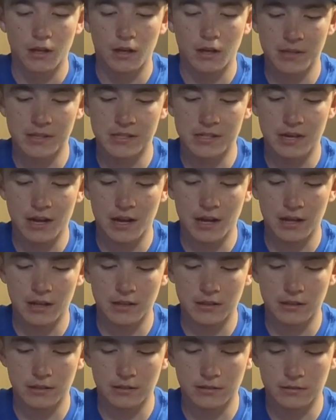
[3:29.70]
It's
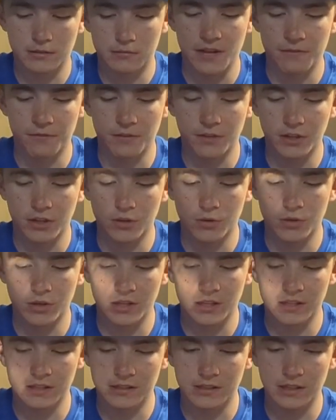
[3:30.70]
not, I feel like you could
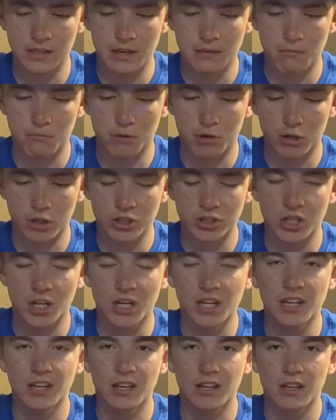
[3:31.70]
easily get marks
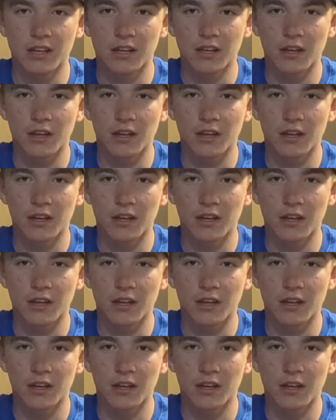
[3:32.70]
on it.